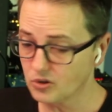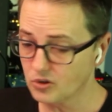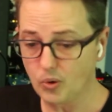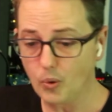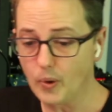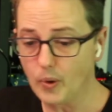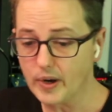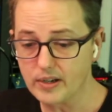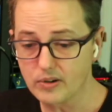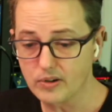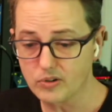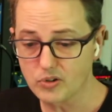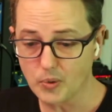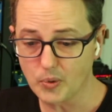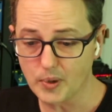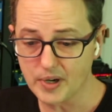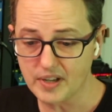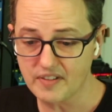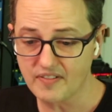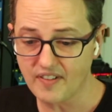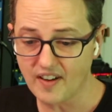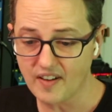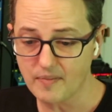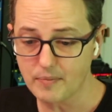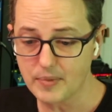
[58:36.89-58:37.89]
20 or
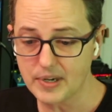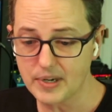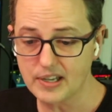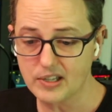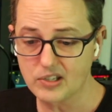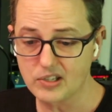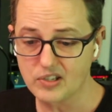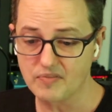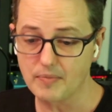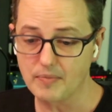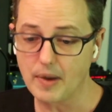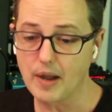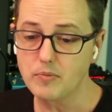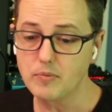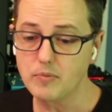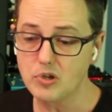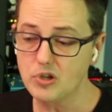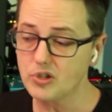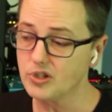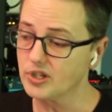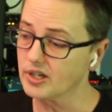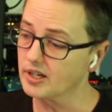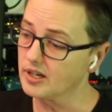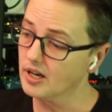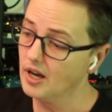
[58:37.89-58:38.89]
25 minutes of my
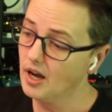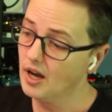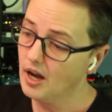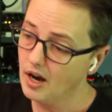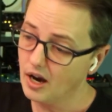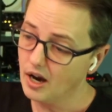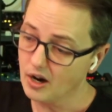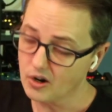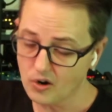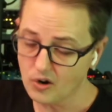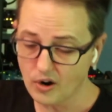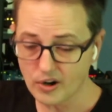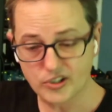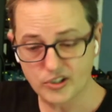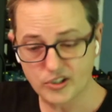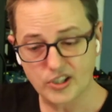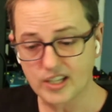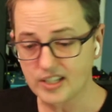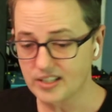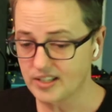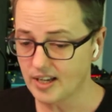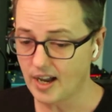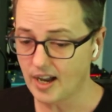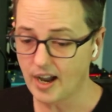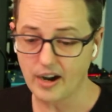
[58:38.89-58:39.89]
music across the
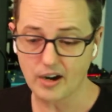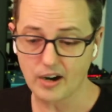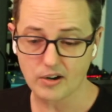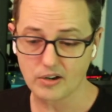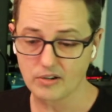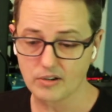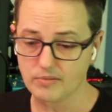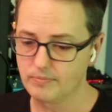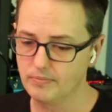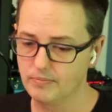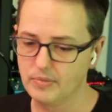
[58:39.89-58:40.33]
entire,